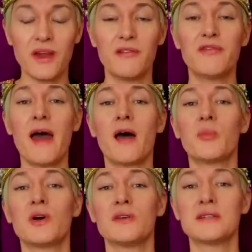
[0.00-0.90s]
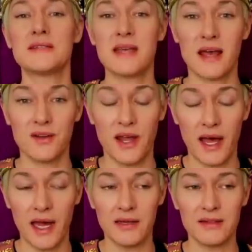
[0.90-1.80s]
affair because it's second
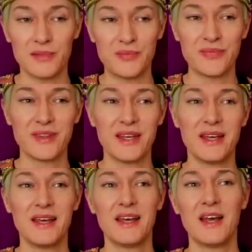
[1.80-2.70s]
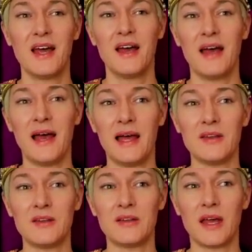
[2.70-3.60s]
hand.
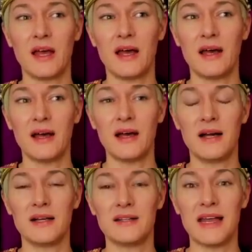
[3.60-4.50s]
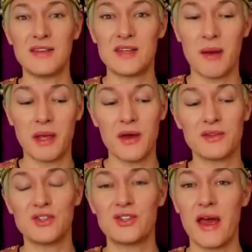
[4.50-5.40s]
And uh, yes, I'm
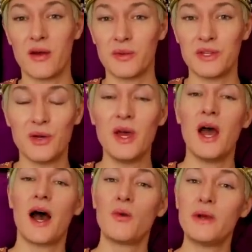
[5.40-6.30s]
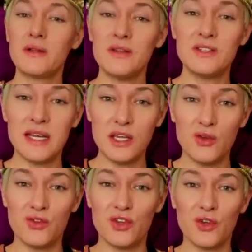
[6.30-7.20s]
going to share it with you. I will
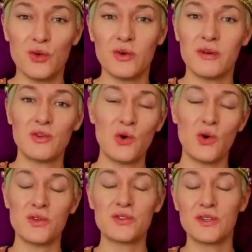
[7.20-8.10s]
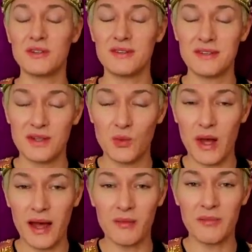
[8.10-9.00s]
continue to, of course,
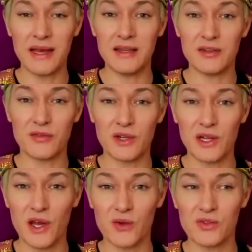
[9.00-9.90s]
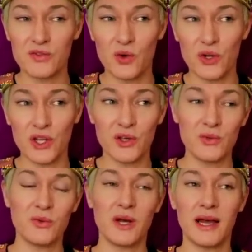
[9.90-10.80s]
wear many different clothes for
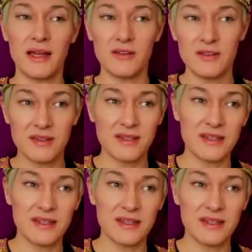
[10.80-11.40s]
you and